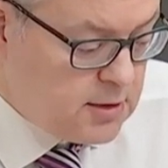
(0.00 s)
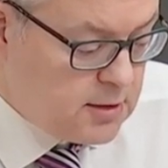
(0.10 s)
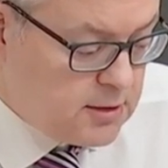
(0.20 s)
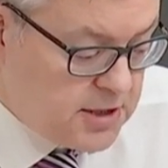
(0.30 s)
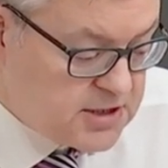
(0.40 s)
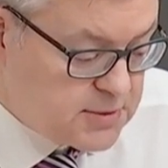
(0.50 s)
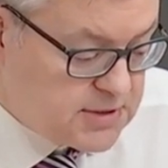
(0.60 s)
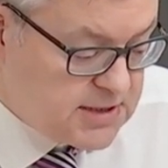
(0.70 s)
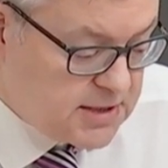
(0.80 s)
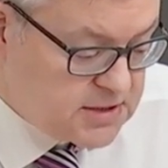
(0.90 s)
uh, there has been
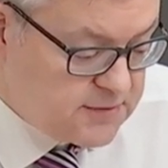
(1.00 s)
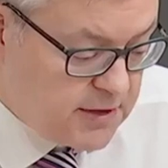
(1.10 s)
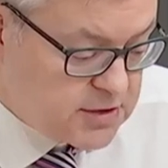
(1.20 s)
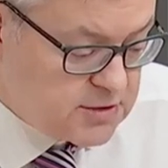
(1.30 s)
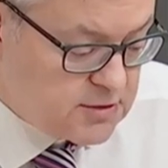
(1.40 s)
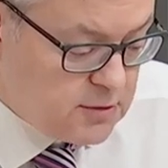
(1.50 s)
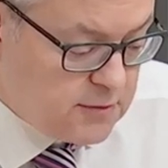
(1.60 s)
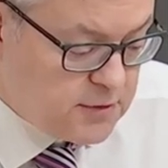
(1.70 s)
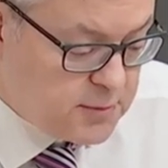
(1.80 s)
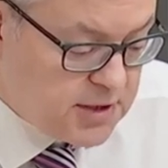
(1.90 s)
satisfaction
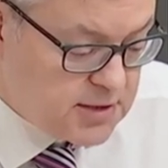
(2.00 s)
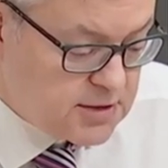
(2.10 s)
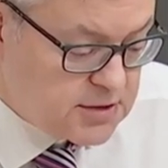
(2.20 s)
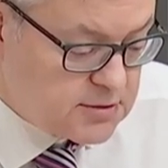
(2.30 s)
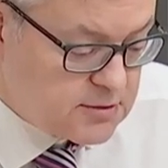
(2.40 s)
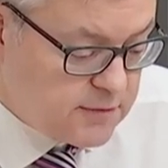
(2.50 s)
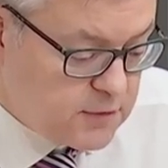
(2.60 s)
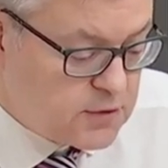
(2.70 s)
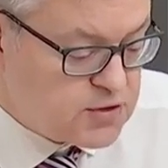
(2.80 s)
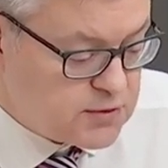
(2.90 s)
of the precondition of
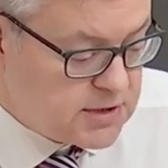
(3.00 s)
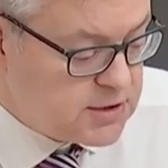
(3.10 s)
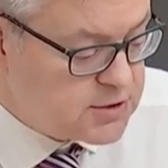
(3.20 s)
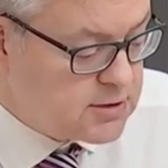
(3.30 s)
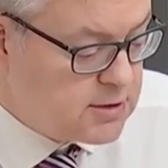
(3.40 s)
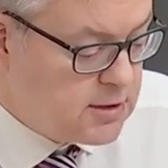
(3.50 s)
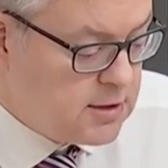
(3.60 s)
consultation